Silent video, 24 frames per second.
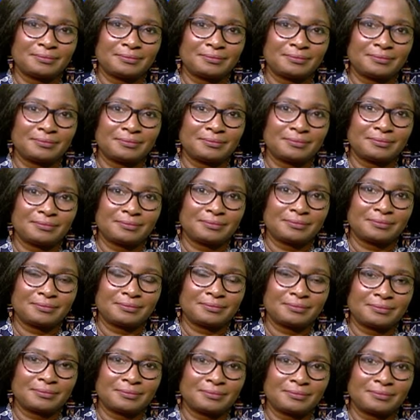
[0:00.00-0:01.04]

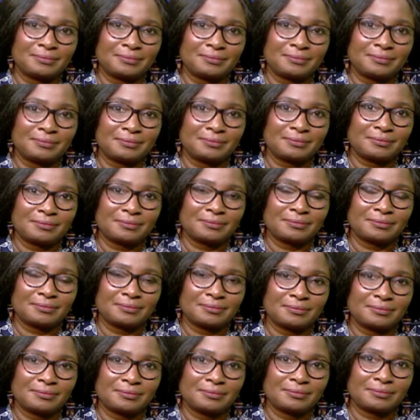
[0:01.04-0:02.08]

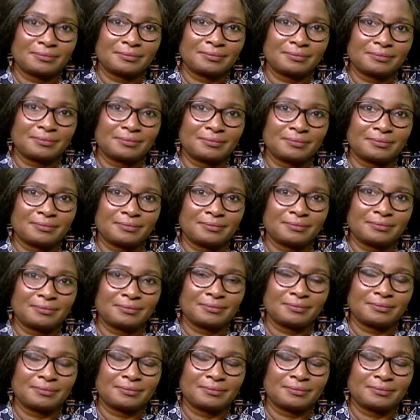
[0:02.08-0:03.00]
(silent)